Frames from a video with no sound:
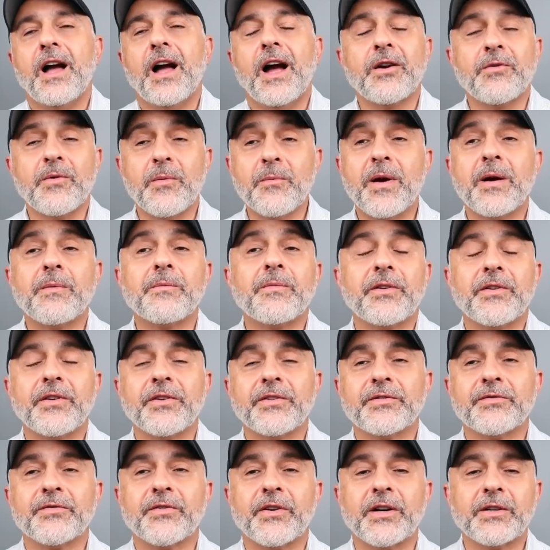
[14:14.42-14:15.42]
I remember
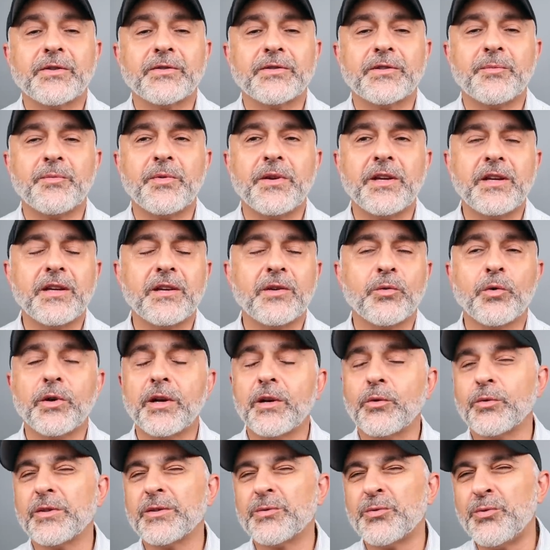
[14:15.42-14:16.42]
this fragrance being when
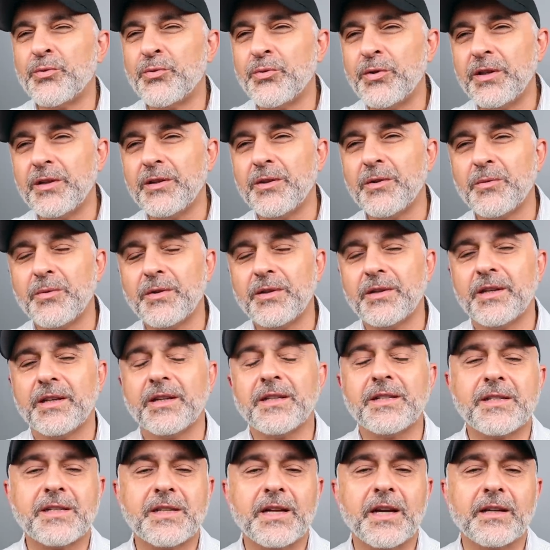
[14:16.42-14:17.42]
it was really, really
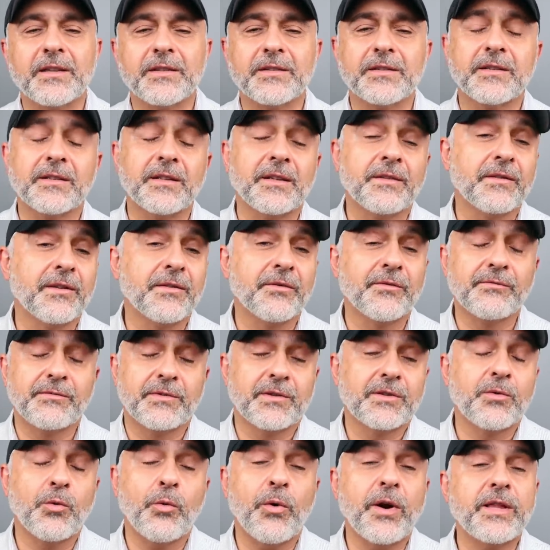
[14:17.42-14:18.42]
intense. And
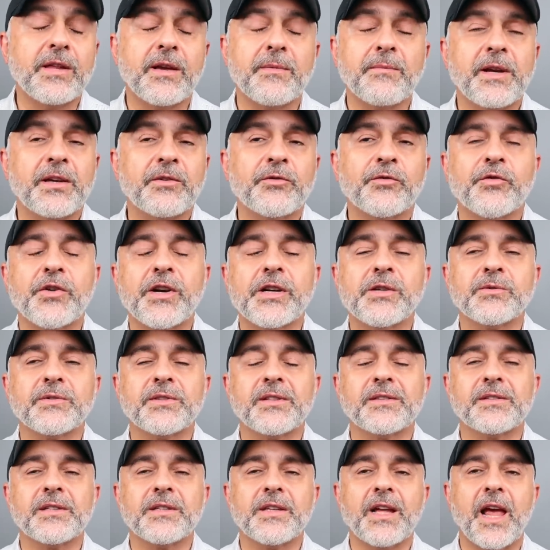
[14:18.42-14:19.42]
the way they made
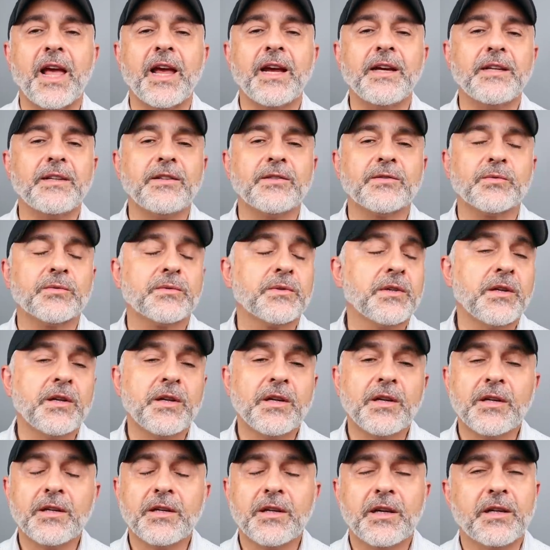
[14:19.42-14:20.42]
fragrances in the 80s
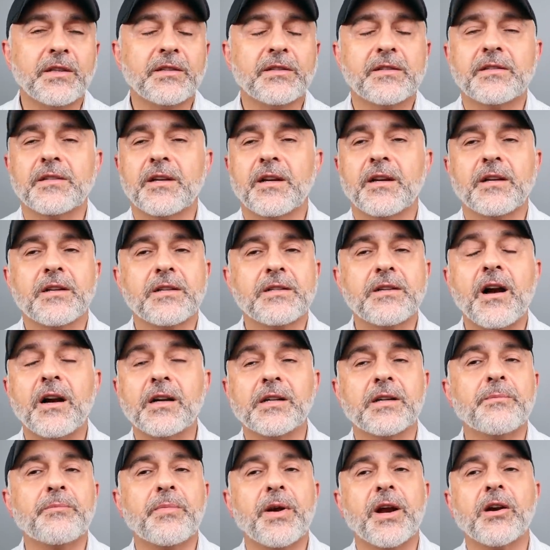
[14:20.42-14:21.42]
is uh,
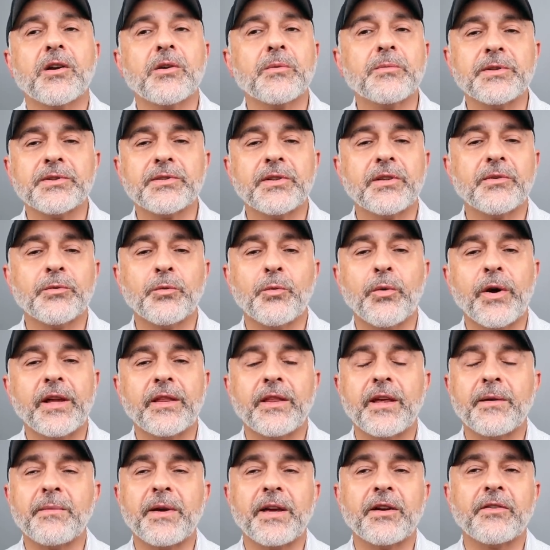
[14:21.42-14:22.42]
not comparable to the way
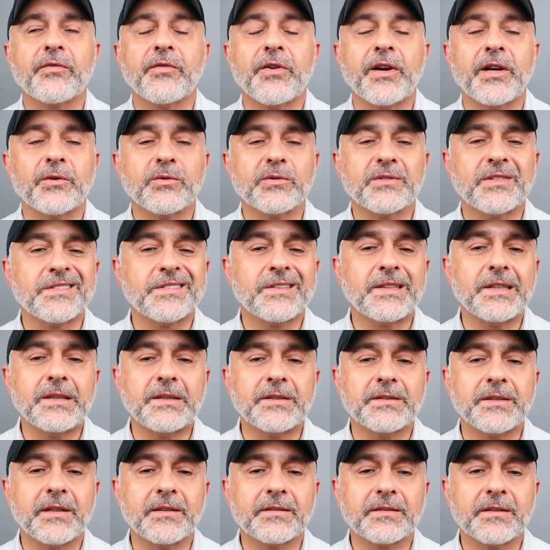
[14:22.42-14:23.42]
they make fragrances
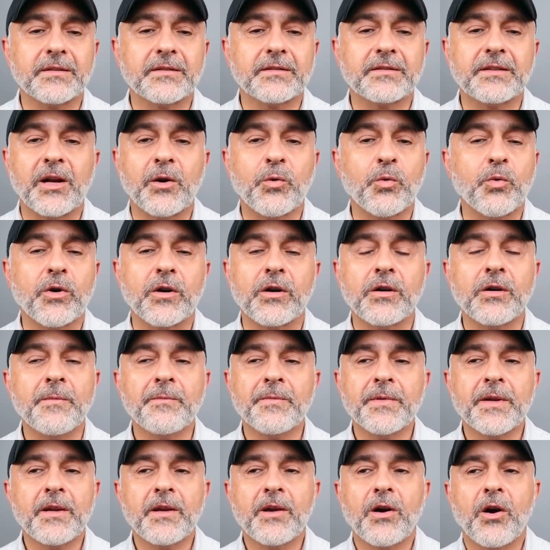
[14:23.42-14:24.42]
these days because they were
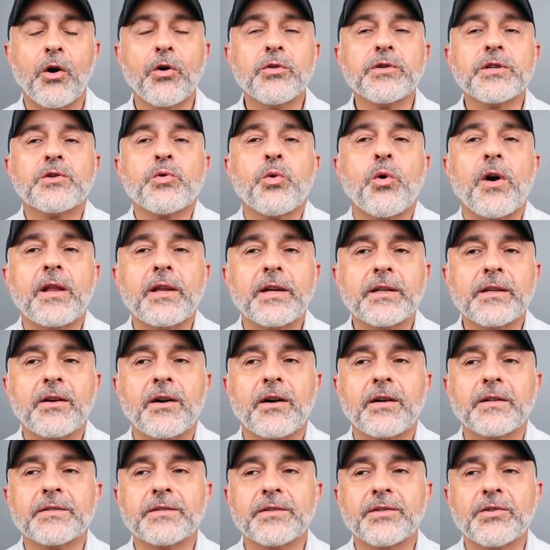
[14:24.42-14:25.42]
eau de toilette
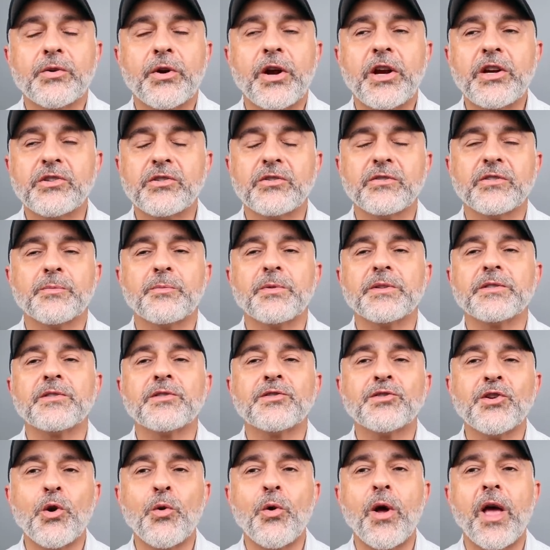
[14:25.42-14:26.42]
concentrations, but
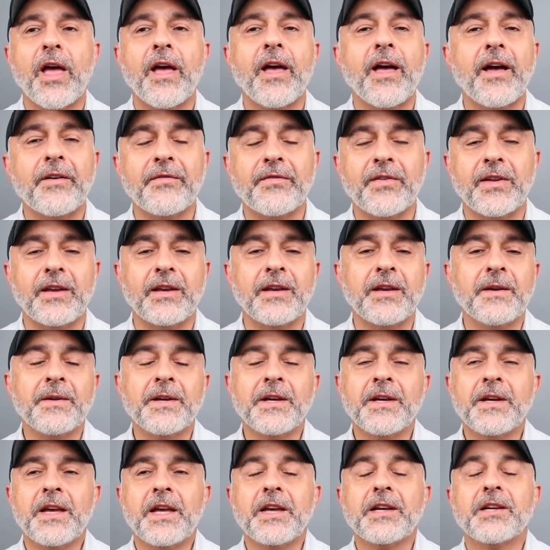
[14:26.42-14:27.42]
so heavy
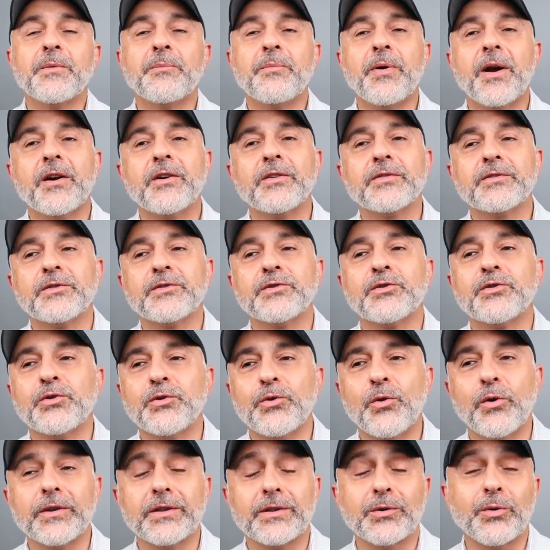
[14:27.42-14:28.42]
in comparison
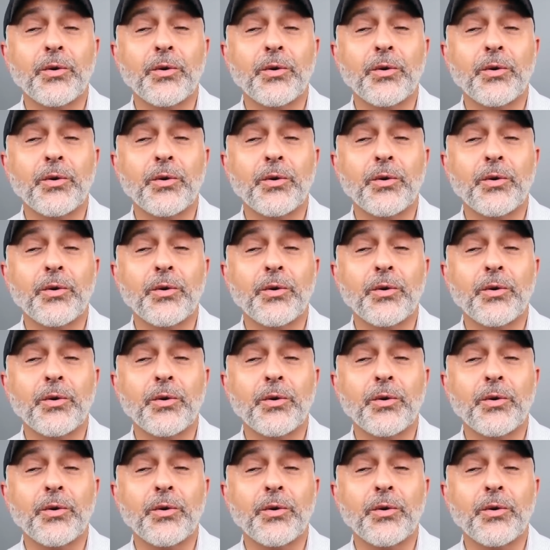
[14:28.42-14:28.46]
to eau de